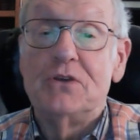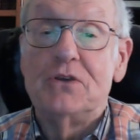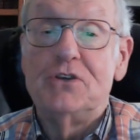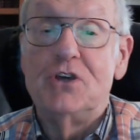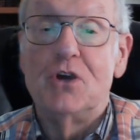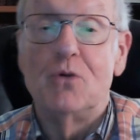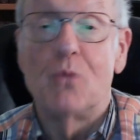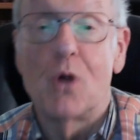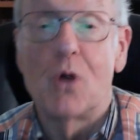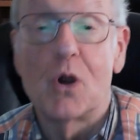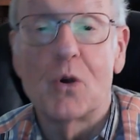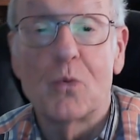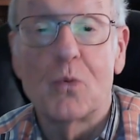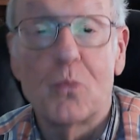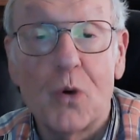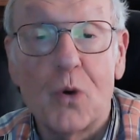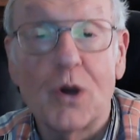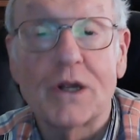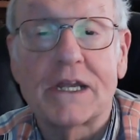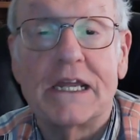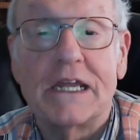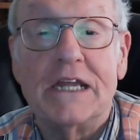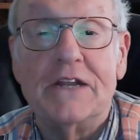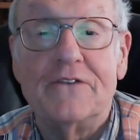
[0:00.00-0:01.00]
You are
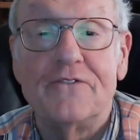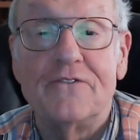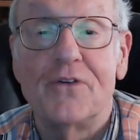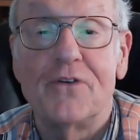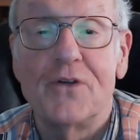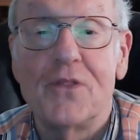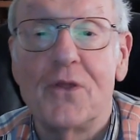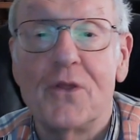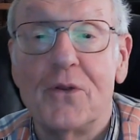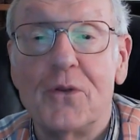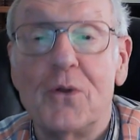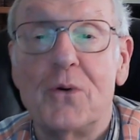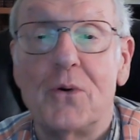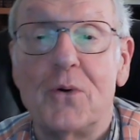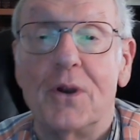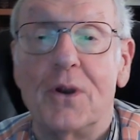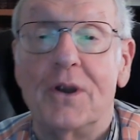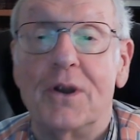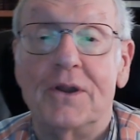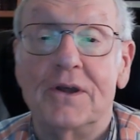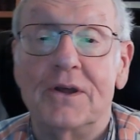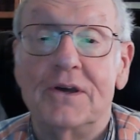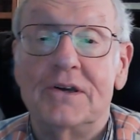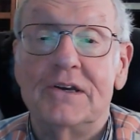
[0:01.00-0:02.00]
working for the
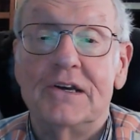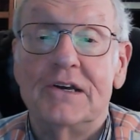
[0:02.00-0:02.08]
Lord,